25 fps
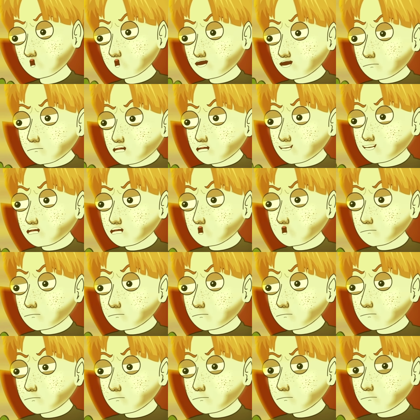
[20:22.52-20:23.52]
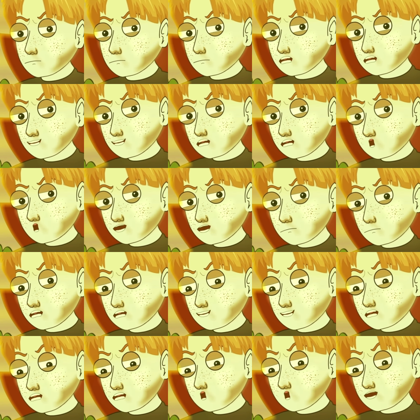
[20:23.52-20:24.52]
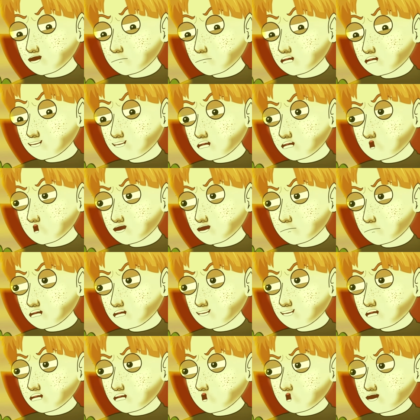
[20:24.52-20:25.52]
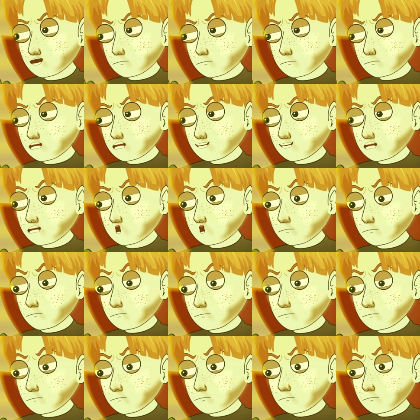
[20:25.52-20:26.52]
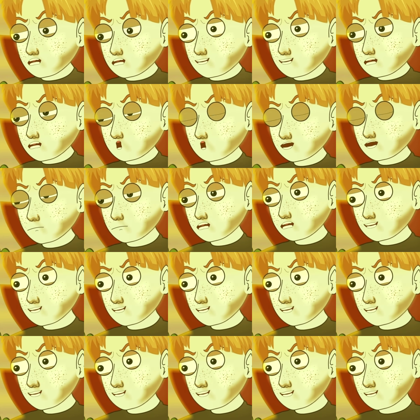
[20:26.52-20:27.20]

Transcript: you up, but I'll also accuse you of stealing my mom's phone. Is that clear to you,